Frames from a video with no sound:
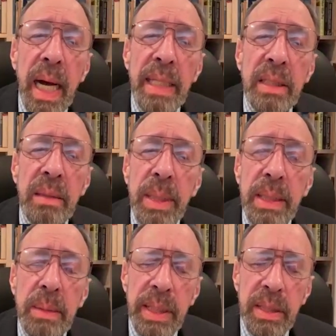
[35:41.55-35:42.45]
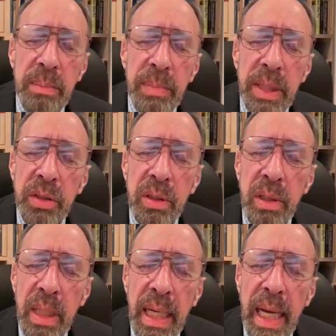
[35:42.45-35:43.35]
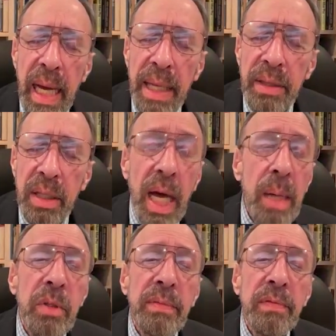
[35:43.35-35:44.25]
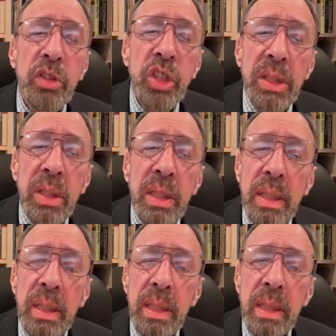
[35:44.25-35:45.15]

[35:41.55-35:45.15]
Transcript: I spent a semester at the Library of Virginia.